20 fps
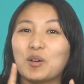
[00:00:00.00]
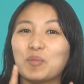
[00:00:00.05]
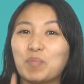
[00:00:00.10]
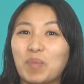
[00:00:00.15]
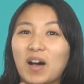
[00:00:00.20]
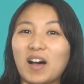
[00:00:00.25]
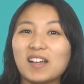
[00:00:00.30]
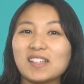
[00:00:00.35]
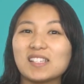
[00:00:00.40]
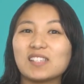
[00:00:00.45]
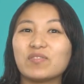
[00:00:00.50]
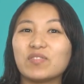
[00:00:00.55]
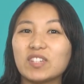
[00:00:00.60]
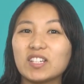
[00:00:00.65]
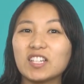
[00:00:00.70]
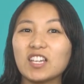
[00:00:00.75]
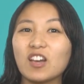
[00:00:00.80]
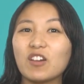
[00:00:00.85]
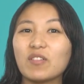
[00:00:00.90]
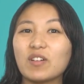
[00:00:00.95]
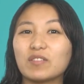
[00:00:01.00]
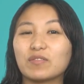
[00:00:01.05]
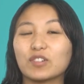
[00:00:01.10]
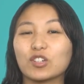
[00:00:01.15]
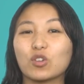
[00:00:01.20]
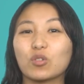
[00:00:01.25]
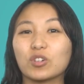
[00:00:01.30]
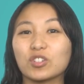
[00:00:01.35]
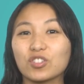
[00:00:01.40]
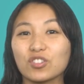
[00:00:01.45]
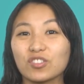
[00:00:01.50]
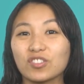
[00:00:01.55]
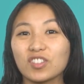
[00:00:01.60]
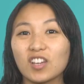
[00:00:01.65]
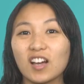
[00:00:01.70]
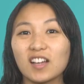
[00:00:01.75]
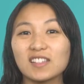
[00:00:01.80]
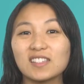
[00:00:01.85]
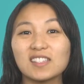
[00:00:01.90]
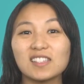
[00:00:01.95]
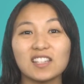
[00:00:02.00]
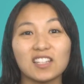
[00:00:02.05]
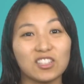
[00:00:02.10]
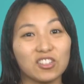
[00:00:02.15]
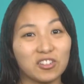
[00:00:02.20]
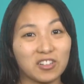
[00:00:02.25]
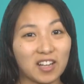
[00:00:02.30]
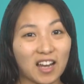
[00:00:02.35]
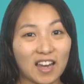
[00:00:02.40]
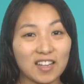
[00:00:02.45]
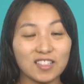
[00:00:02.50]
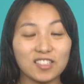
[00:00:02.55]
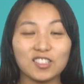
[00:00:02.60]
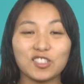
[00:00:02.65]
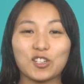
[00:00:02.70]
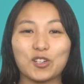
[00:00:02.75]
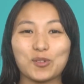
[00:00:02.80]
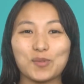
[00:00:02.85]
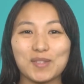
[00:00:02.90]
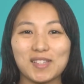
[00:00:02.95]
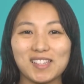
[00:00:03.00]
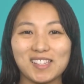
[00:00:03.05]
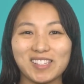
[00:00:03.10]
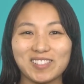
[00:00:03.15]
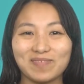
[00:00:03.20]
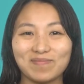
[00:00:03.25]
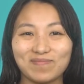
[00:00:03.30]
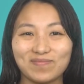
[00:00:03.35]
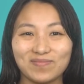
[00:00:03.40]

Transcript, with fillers: Pause the video and record your thoughts in your guided notes.